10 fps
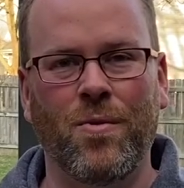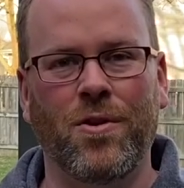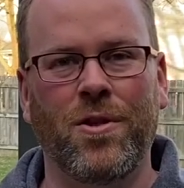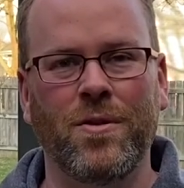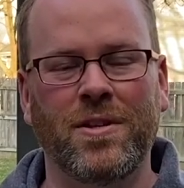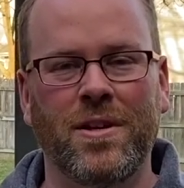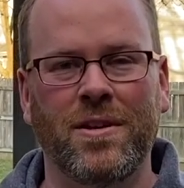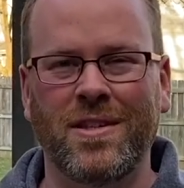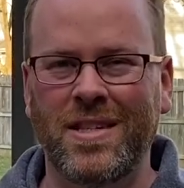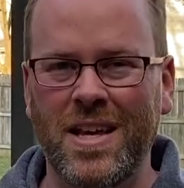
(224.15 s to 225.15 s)
We're close to
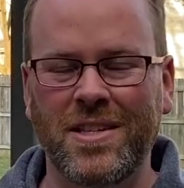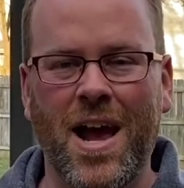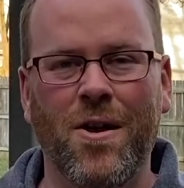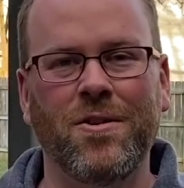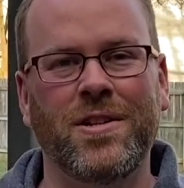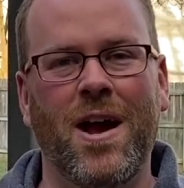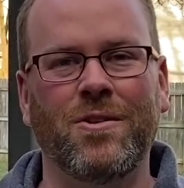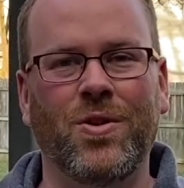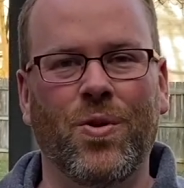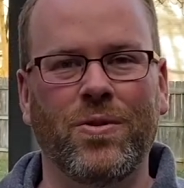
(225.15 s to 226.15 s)
6 hours now
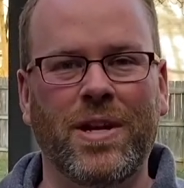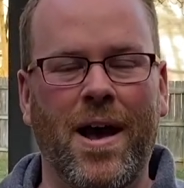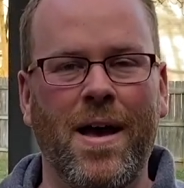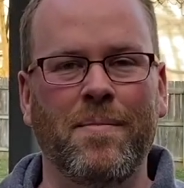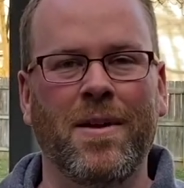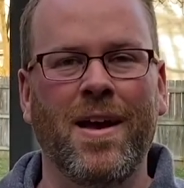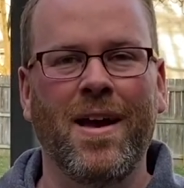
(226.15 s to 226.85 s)
total time.